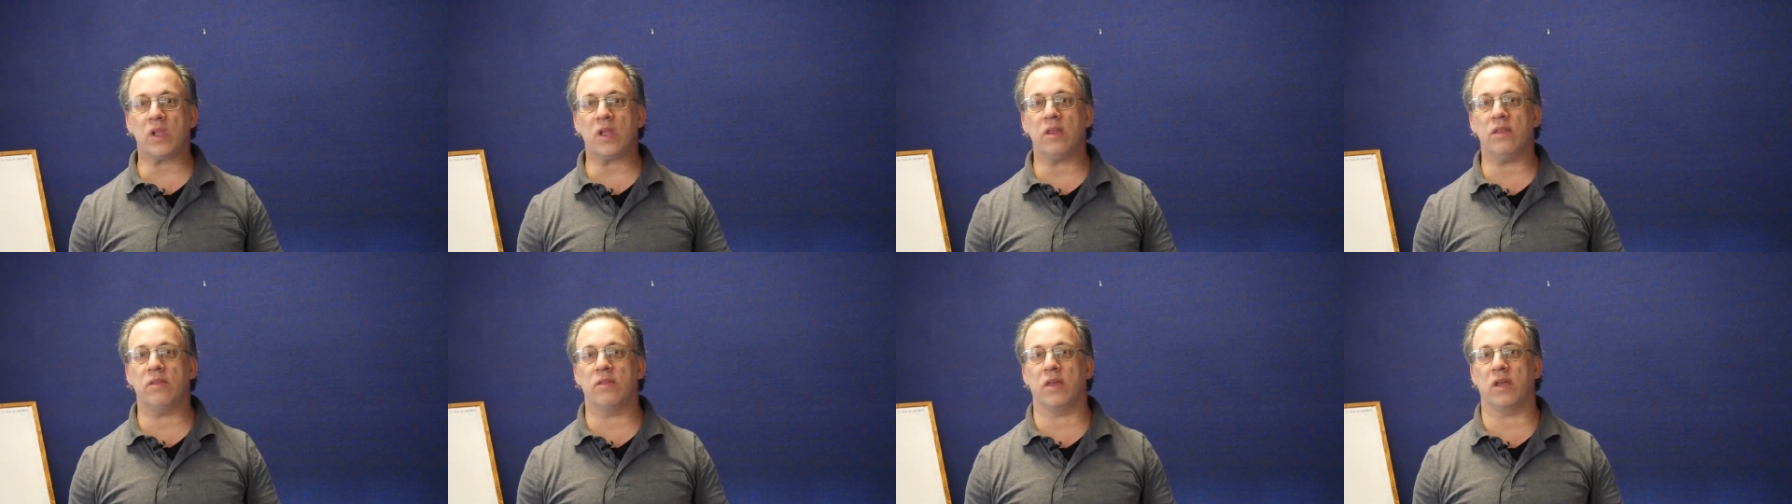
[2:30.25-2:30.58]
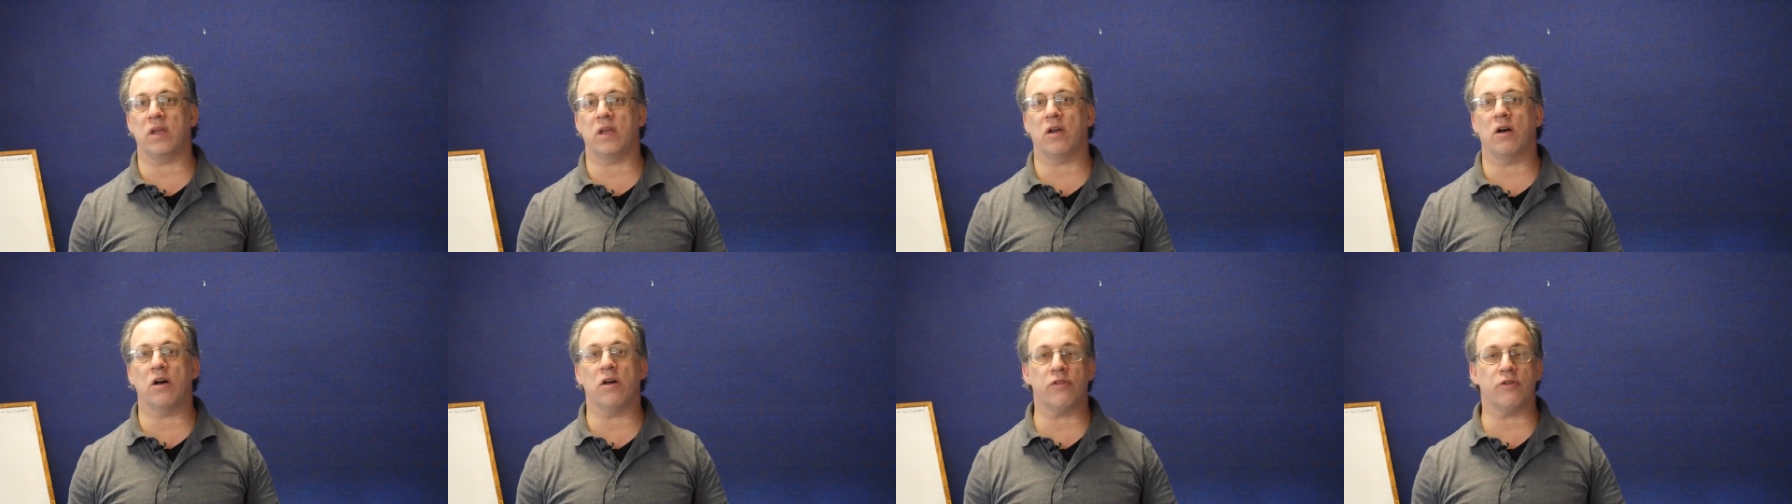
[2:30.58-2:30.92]

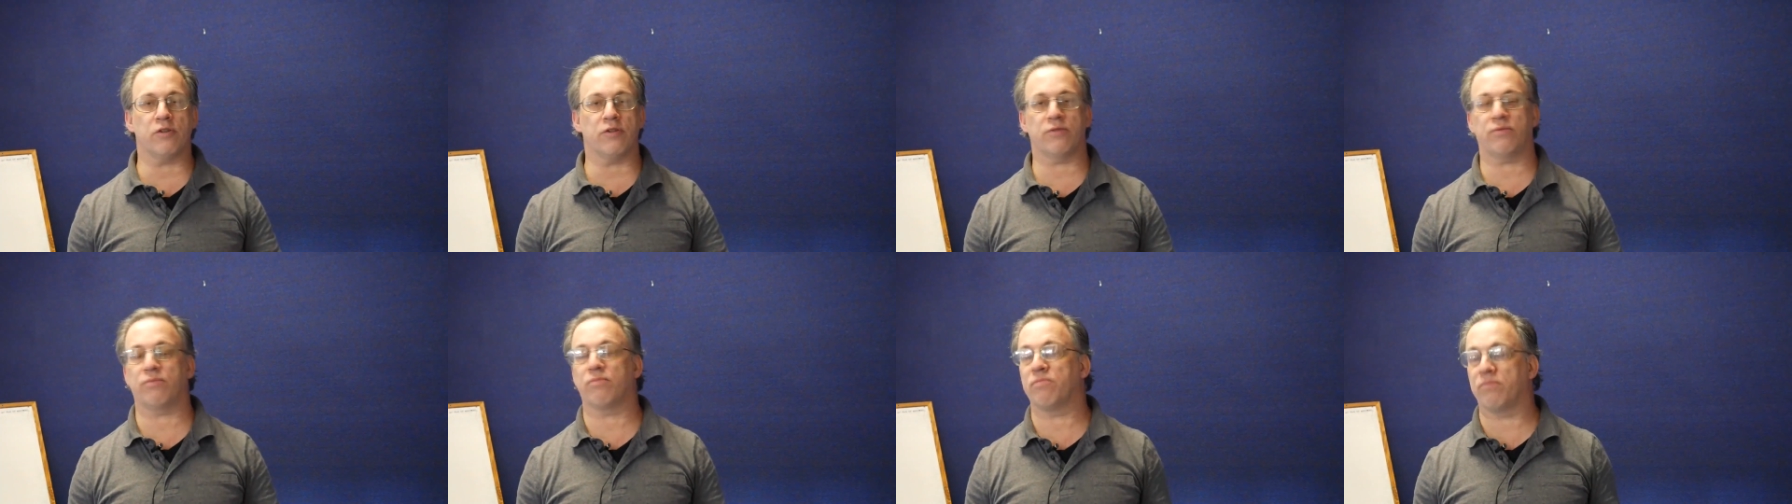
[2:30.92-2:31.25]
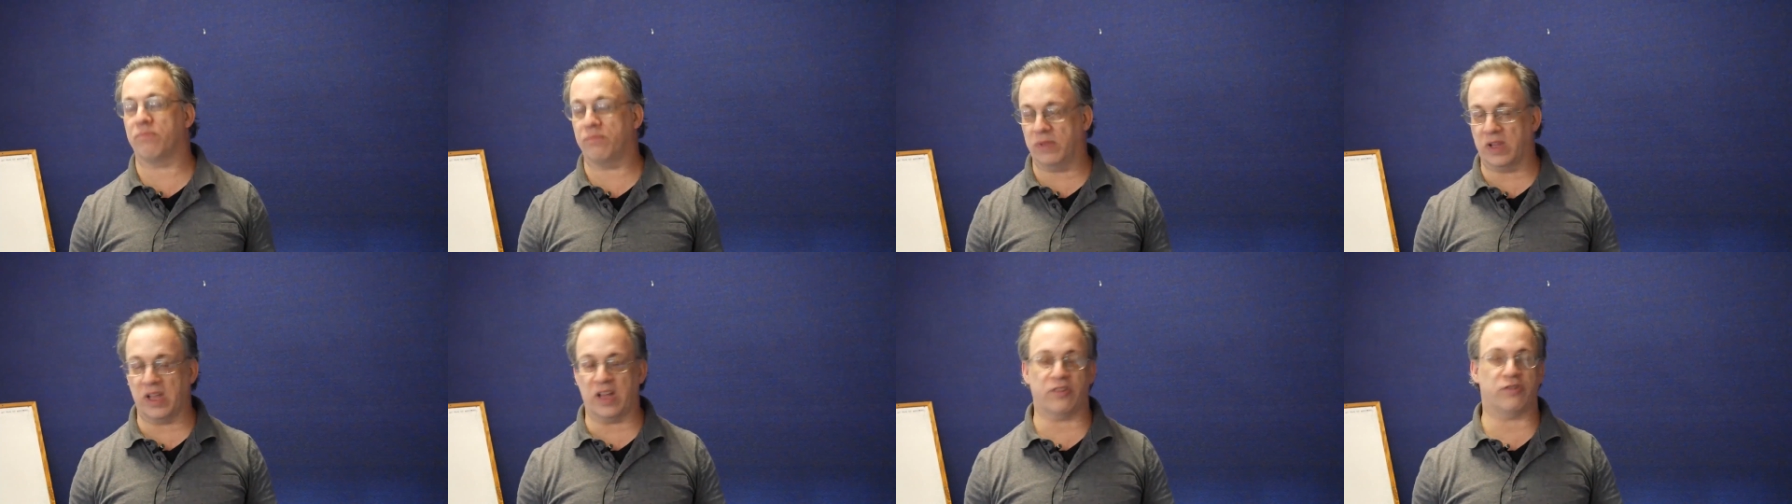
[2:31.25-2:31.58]
The other
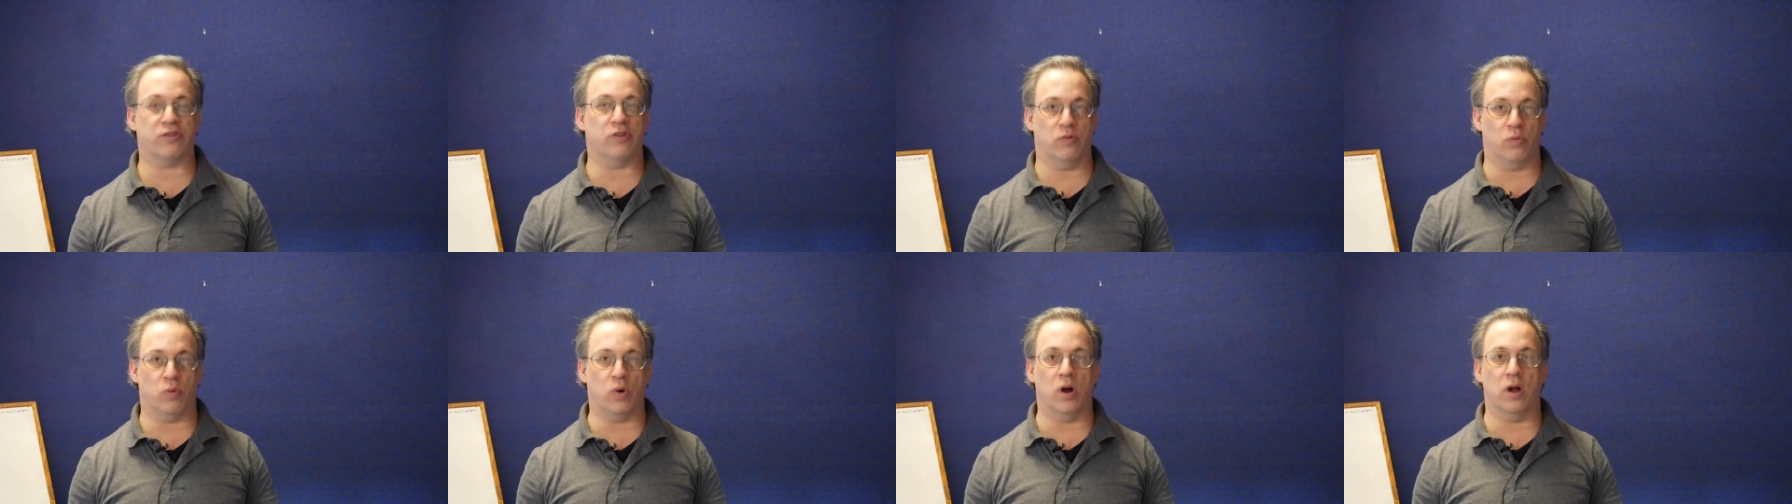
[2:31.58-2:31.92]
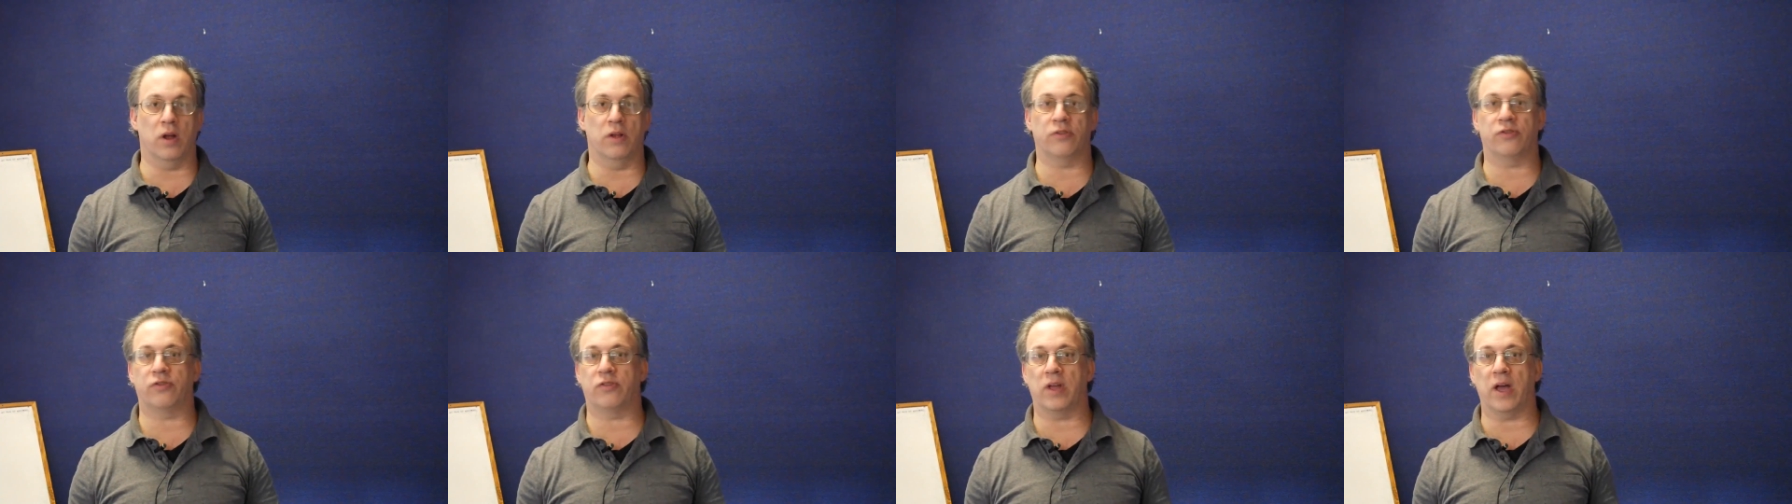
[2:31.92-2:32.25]
lesson
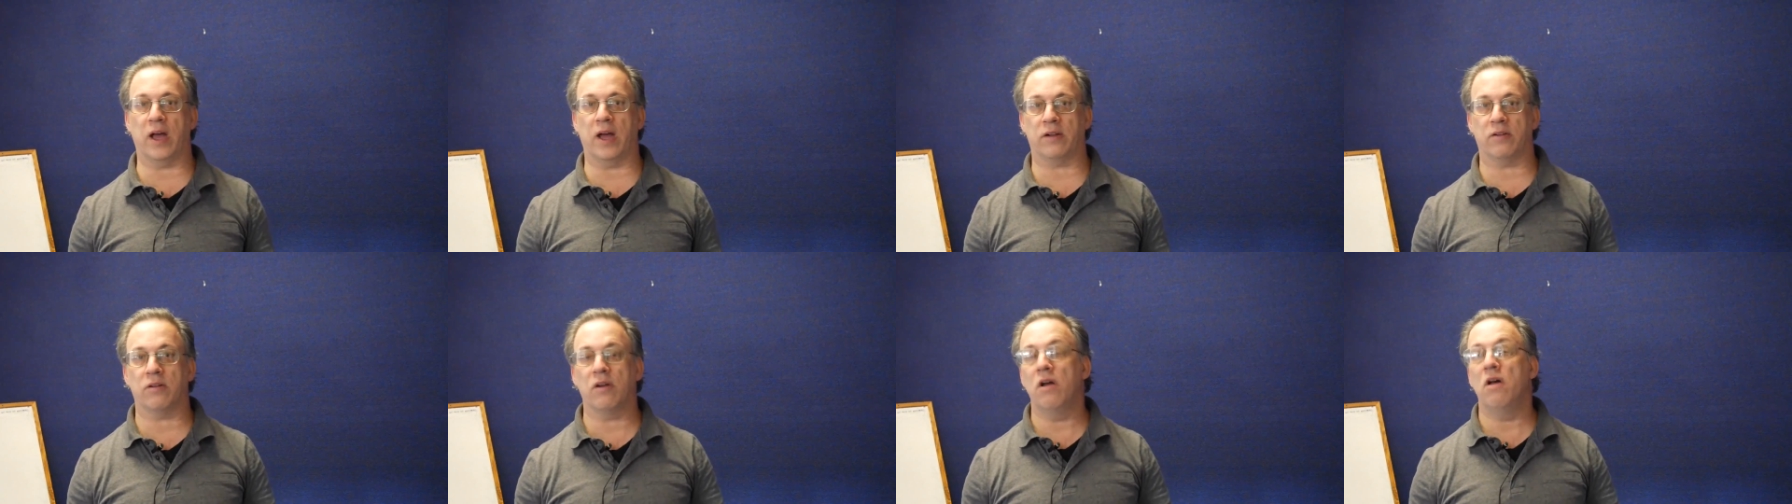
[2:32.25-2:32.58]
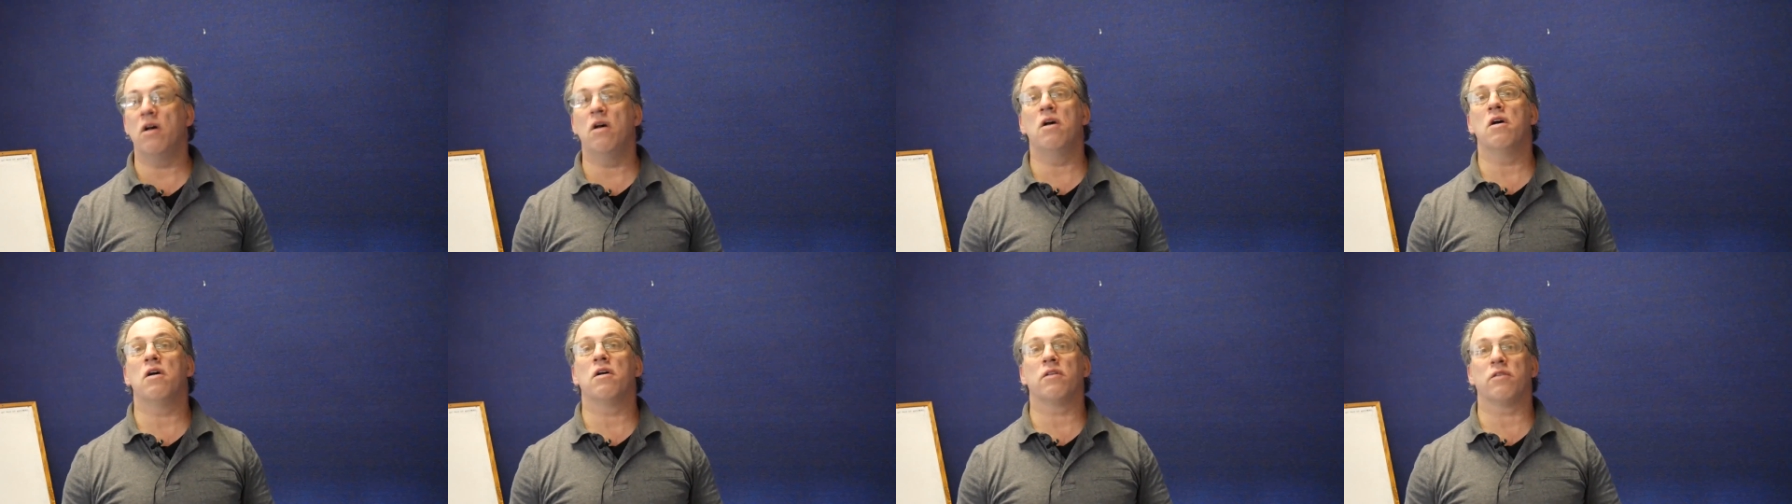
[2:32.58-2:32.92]
was that
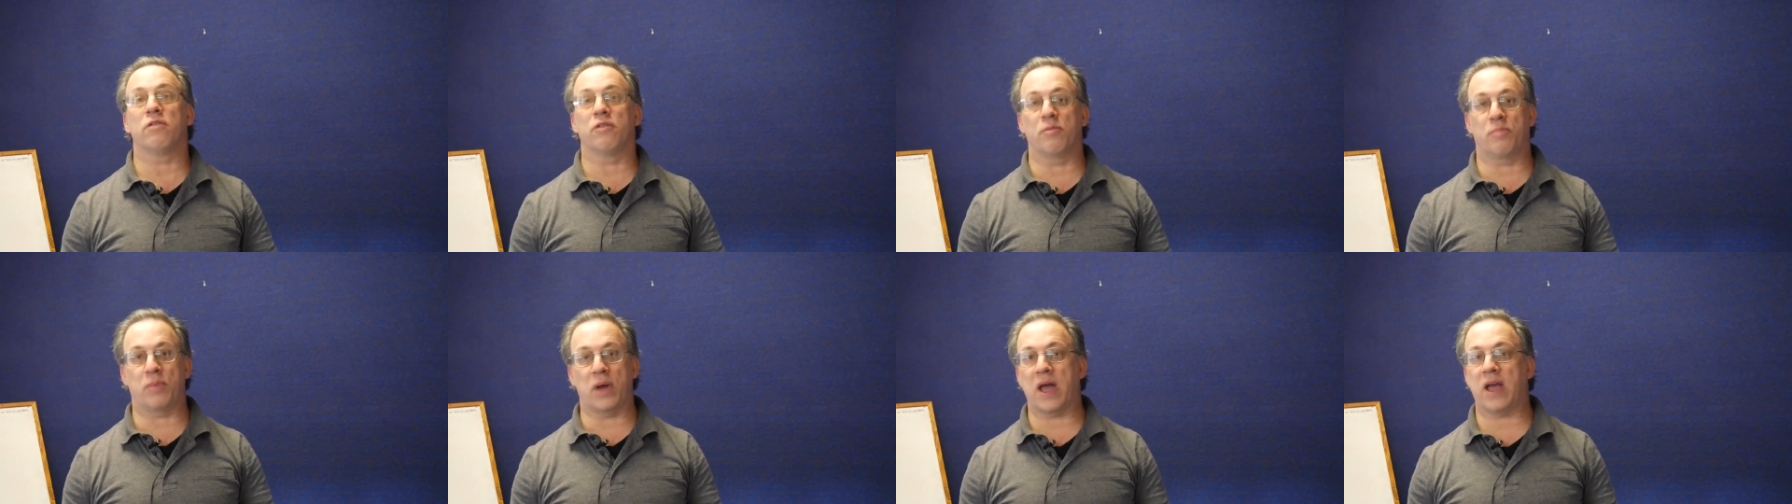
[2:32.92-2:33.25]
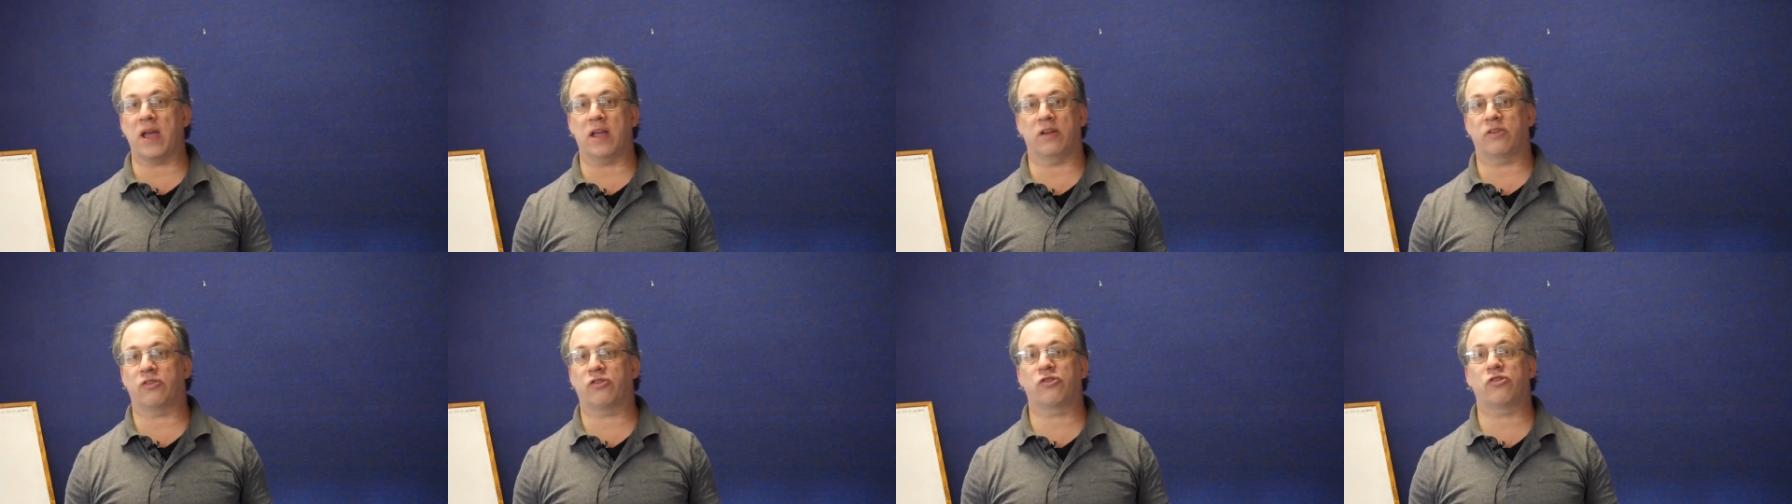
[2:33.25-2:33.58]
the
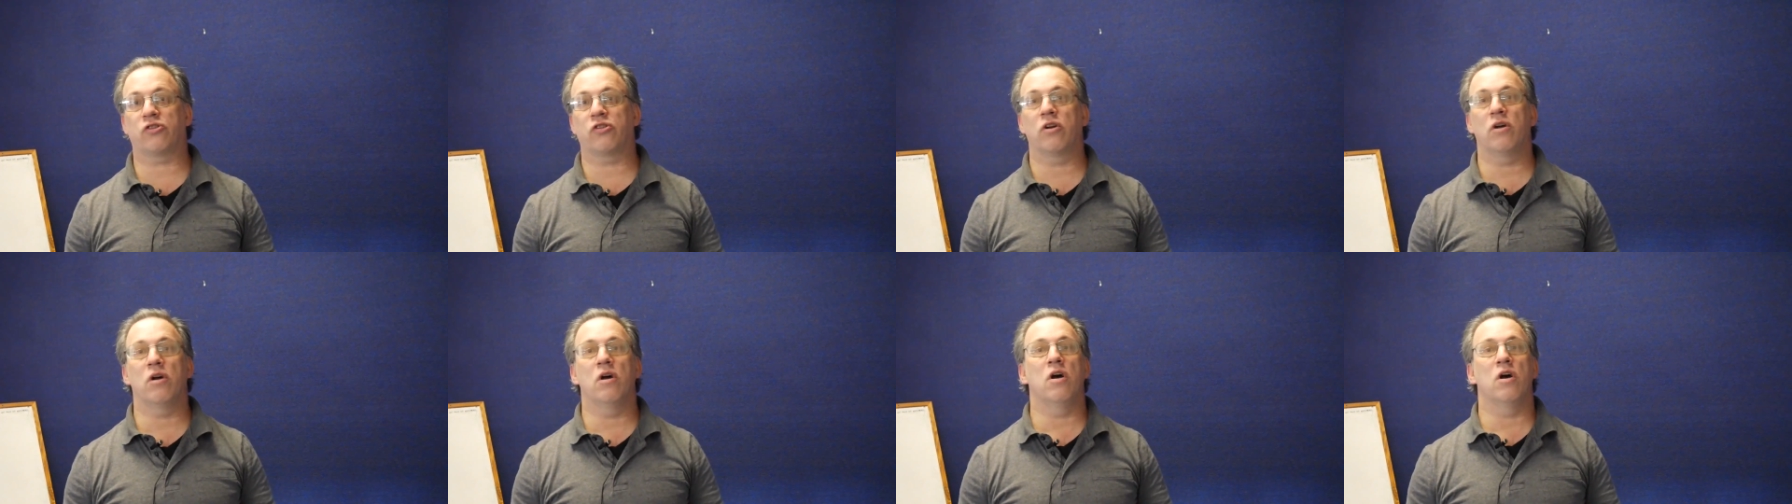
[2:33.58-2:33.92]
banks,